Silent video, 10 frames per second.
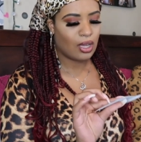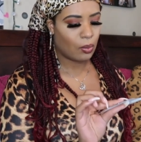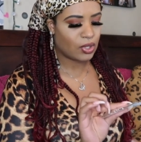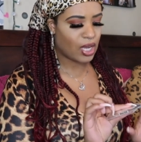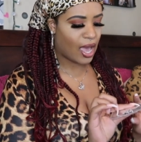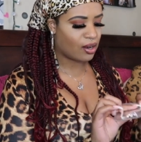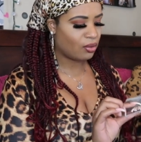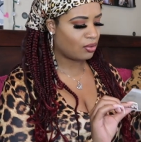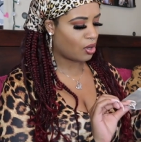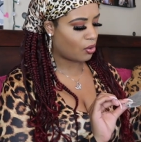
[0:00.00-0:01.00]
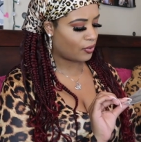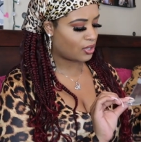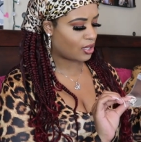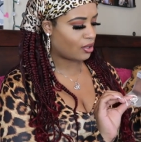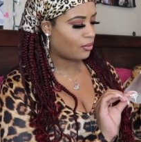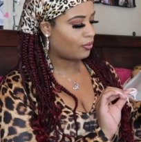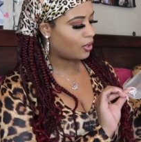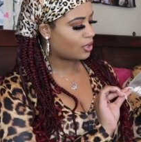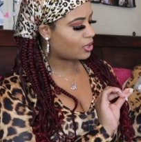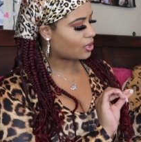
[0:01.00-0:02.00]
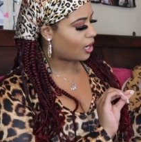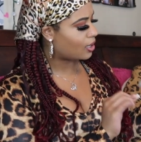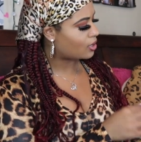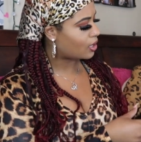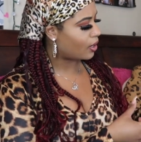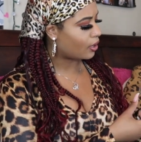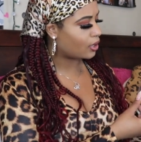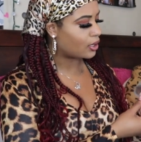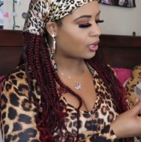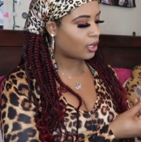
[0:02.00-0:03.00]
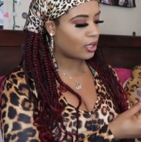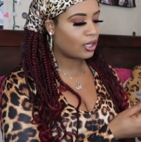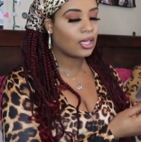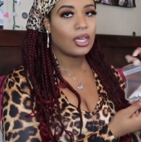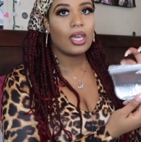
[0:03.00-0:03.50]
which I don't know if it's gonna fit. This is kind of scary looking.